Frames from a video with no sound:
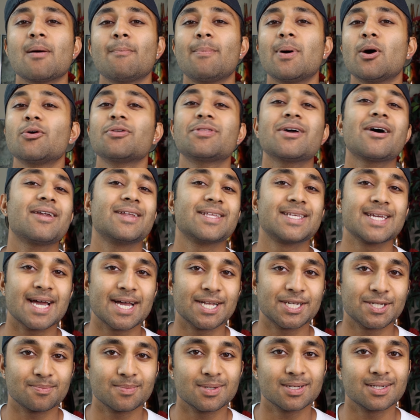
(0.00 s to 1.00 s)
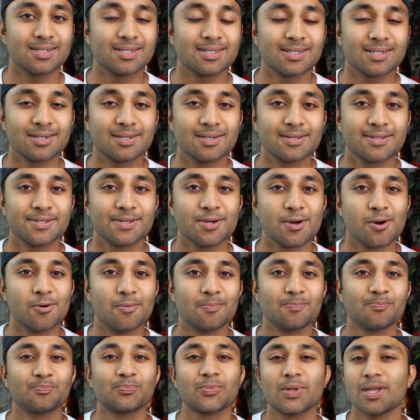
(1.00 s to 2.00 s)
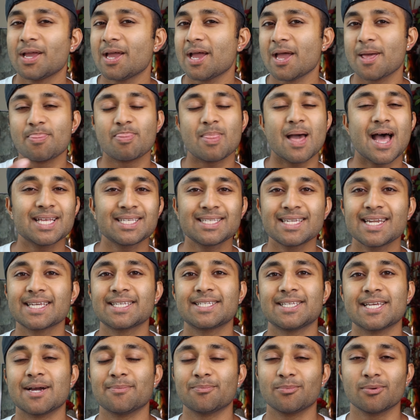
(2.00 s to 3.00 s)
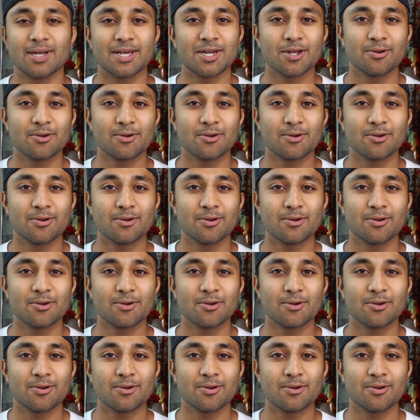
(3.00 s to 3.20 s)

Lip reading: but without attachment. So that's that example.